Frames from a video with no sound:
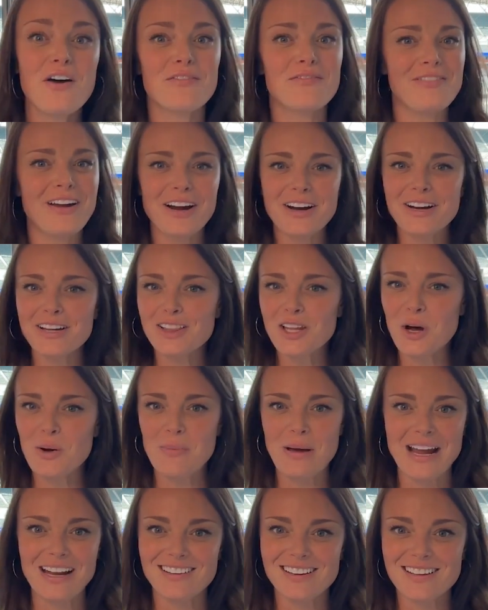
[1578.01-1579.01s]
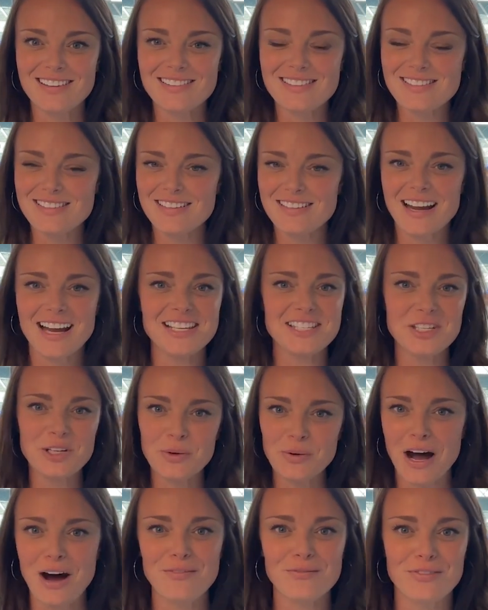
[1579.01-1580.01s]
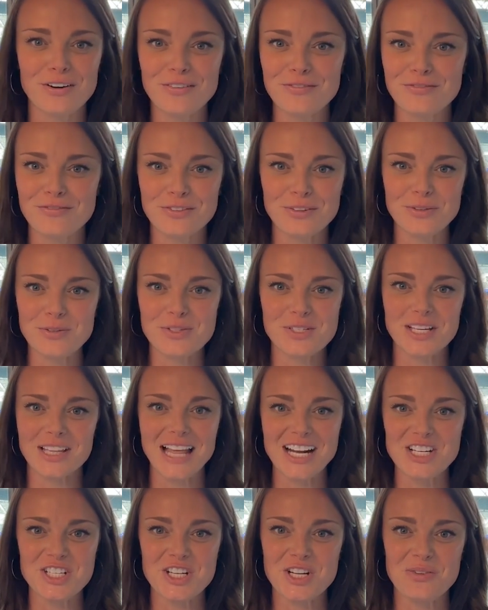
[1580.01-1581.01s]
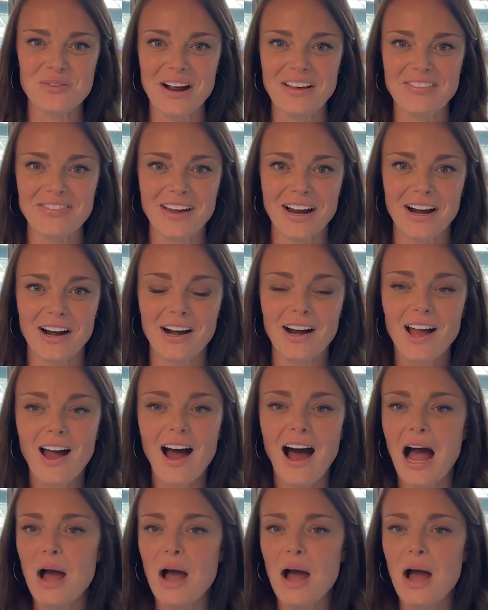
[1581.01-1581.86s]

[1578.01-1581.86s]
Very low maintenance, a nice little comfort food selection right there.